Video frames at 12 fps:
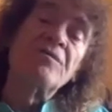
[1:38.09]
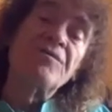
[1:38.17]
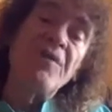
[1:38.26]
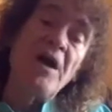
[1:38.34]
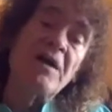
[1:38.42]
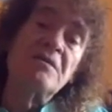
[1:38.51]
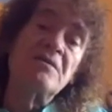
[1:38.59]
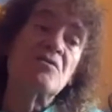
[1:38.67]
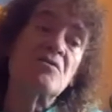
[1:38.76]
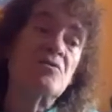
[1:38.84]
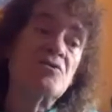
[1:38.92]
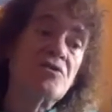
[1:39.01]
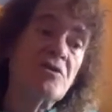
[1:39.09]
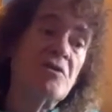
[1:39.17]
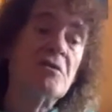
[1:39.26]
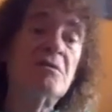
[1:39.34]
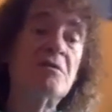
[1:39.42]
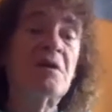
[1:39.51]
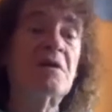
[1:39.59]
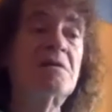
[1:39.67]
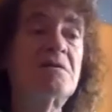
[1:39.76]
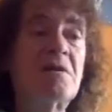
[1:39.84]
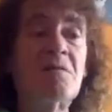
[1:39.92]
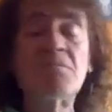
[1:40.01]
find solutions that
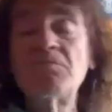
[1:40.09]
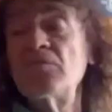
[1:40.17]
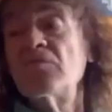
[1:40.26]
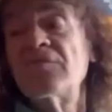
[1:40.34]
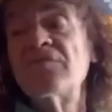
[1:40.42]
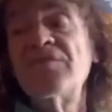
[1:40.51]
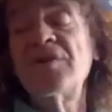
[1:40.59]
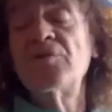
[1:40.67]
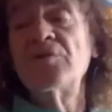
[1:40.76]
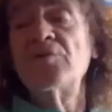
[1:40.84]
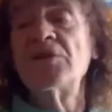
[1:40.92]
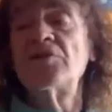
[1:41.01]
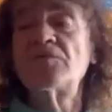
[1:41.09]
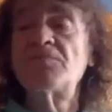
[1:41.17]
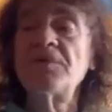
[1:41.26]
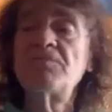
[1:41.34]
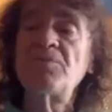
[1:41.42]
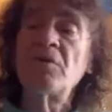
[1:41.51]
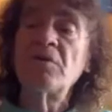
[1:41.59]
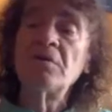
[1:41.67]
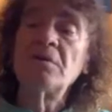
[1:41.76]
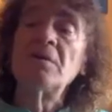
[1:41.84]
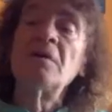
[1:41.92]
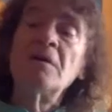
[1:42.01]
some very rich
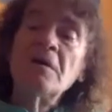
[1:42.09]
people